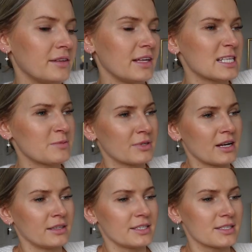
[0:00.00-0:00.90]
then last but
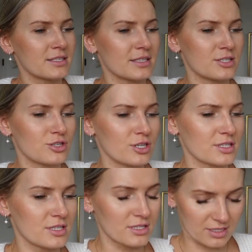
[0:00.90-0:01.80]
not least, it's
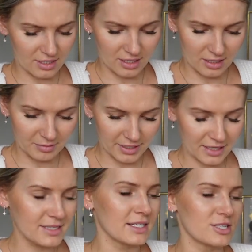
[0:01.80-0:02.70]
just um, like
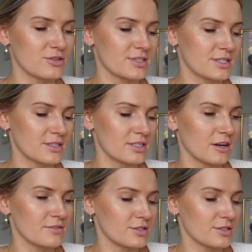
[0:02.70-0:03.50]
accessories and stuff.